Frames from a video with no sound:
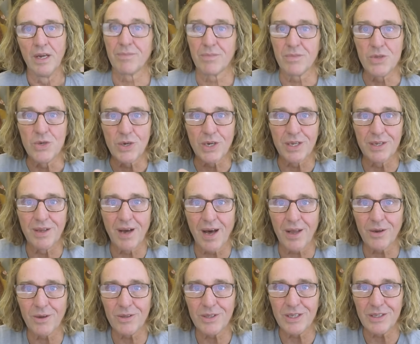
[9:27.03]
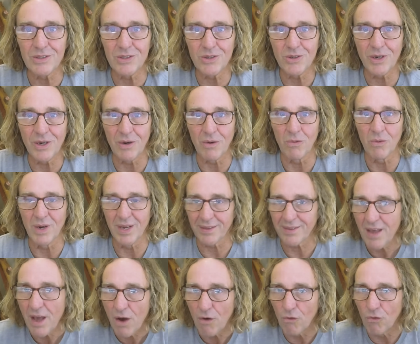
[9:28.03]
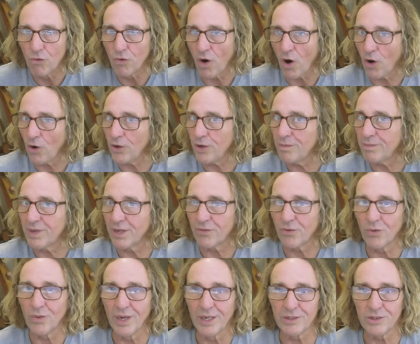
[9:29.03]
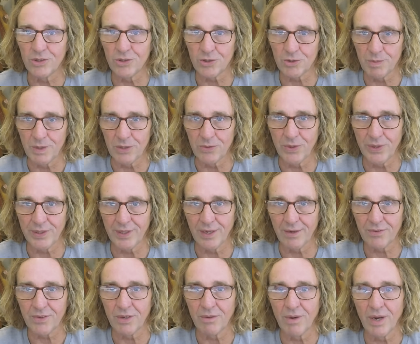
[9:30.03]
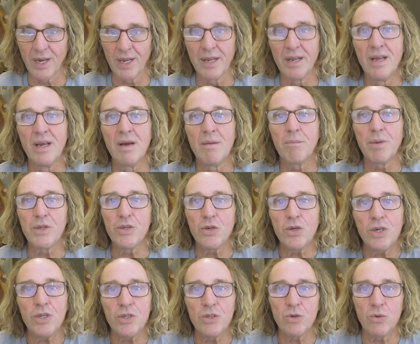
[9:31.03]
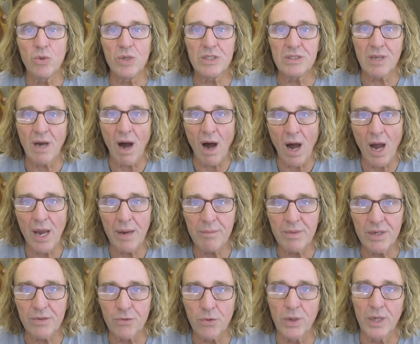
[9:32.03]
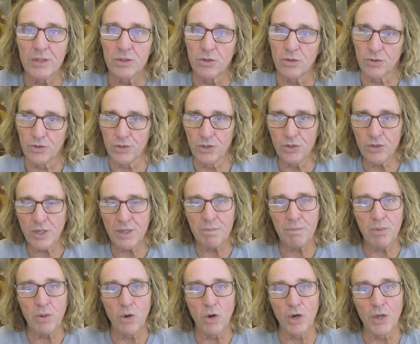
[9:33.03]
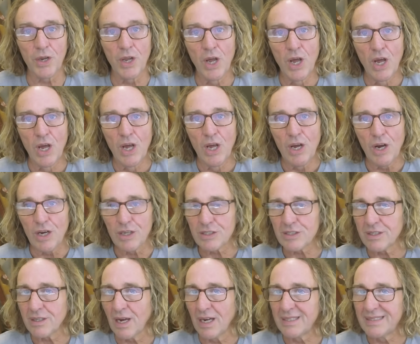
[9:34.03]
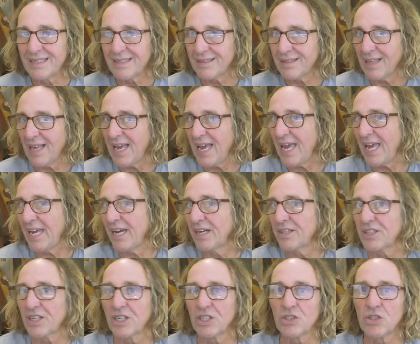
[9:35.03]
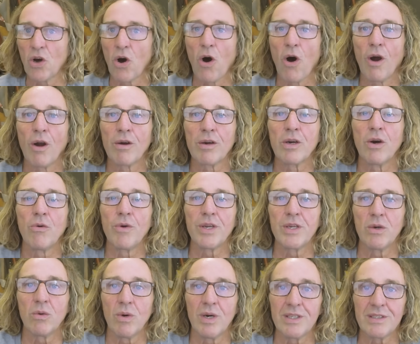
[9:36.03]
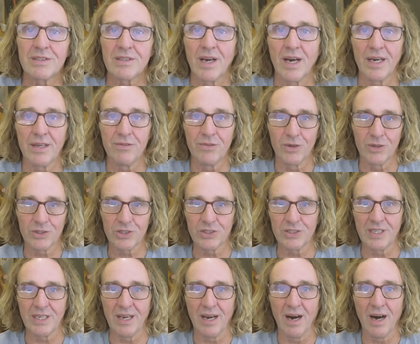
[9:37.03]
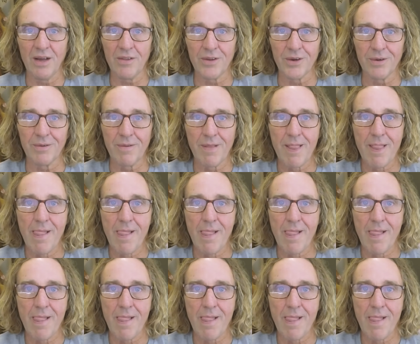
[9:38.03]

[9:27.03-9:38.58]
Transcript: You can not only do it with volume differentials between left and right, but you can do it with time differentials. You can put a delay on the guitar going to one side versus the other,